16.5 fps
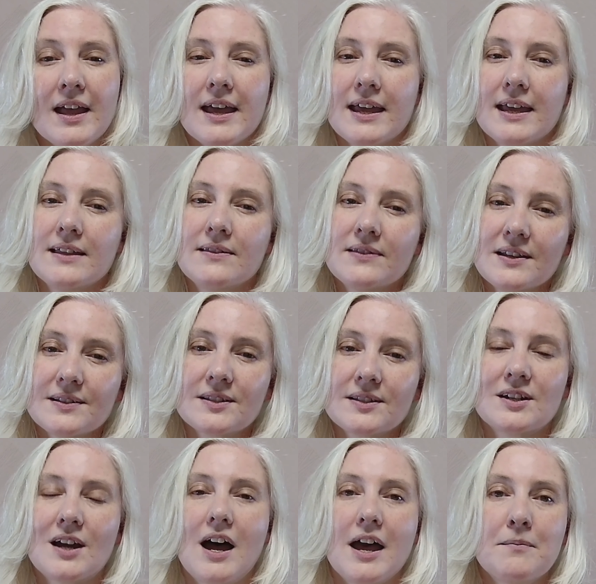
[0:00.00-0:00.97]
In this
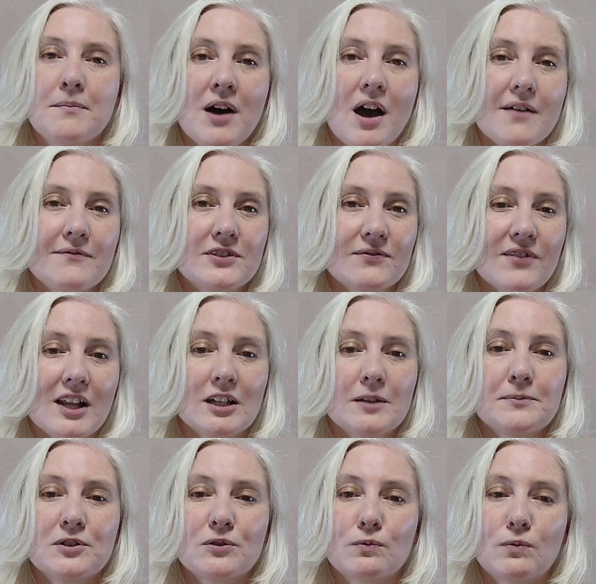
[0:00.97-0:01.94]
time, I've
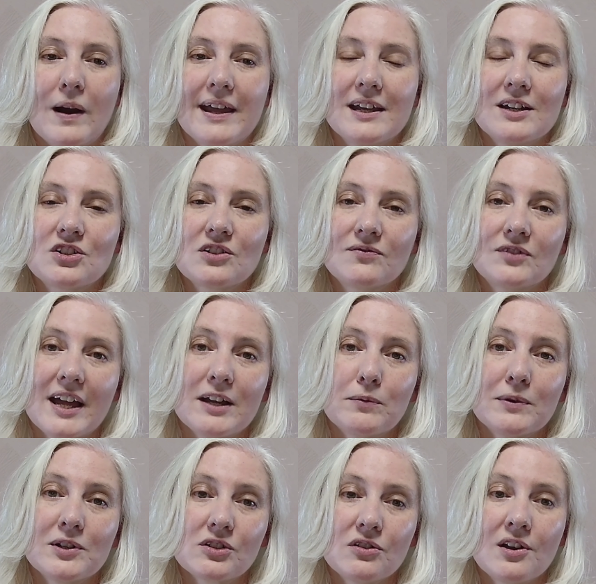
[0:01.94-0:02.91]
developed a range of
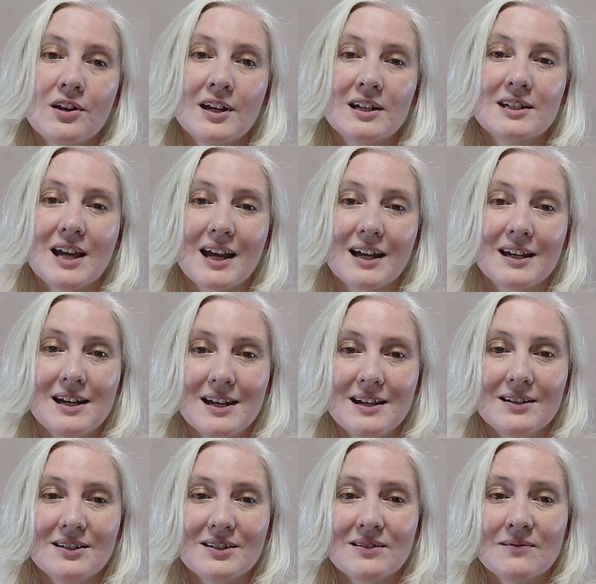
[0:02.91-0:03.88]
language learning
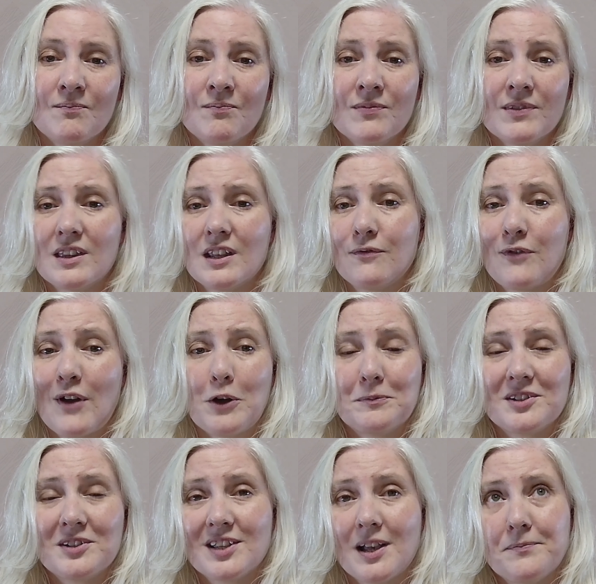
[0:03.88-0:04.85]
techniques that have
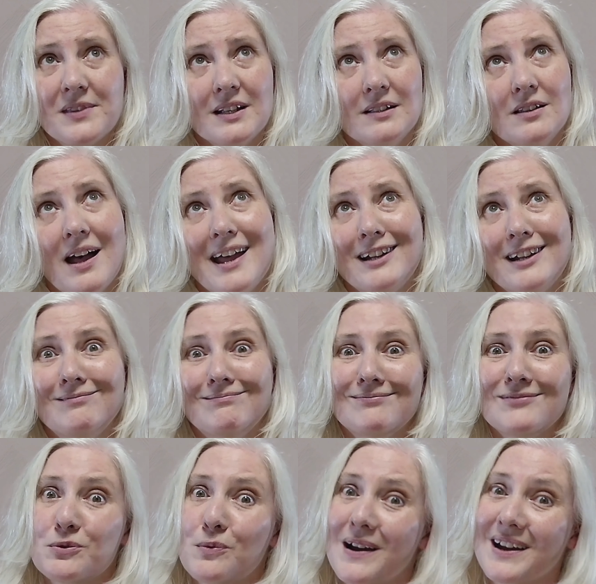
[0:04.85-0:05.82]
helped something like
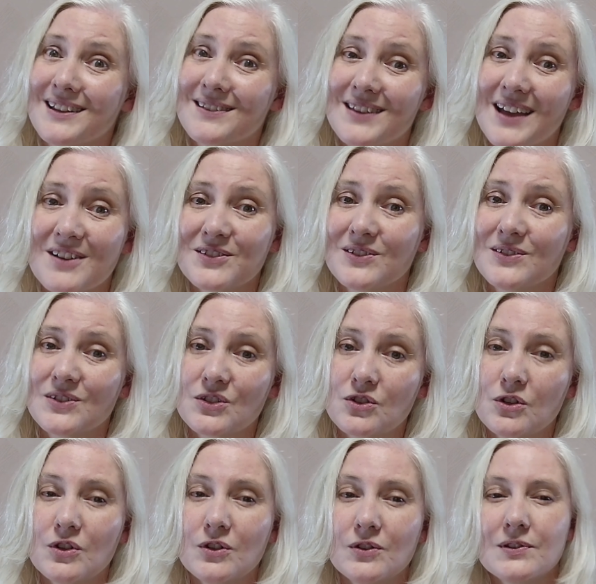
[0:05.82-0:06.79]
20,000
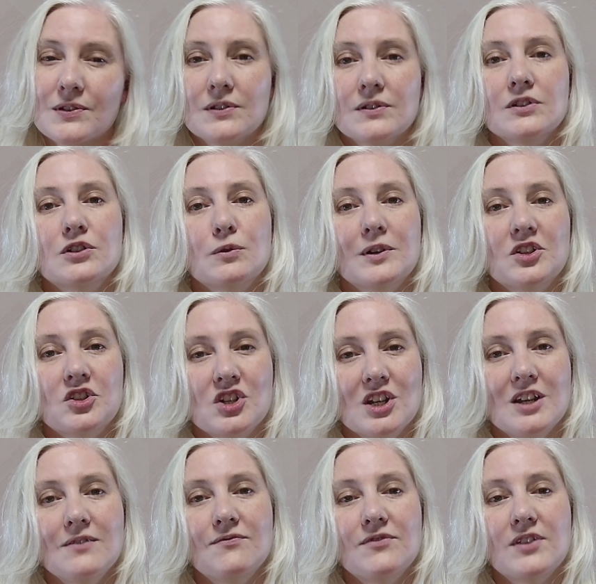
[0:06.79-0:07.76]
students to
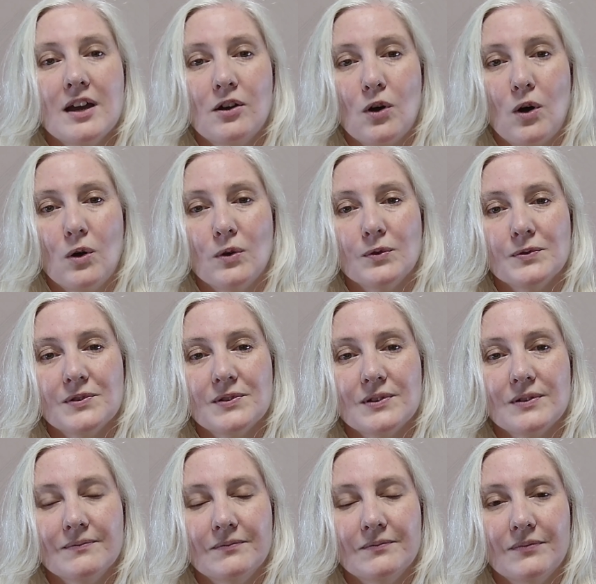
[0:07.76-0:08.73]
achieve their goals.